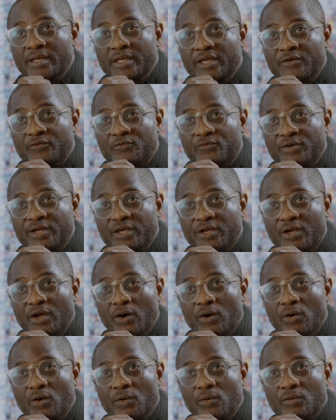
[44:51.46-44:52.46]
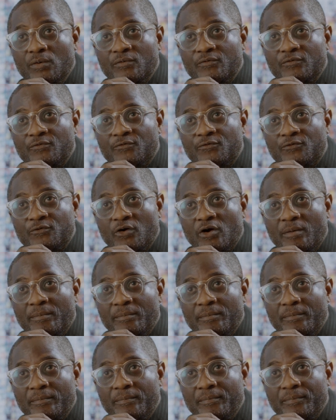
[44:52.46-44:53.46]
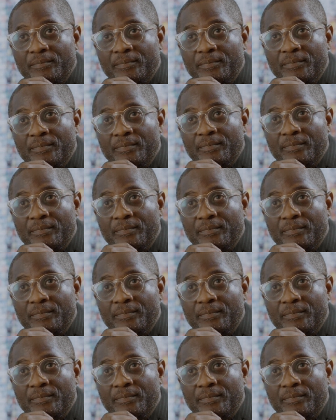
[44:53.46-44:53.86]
If we go from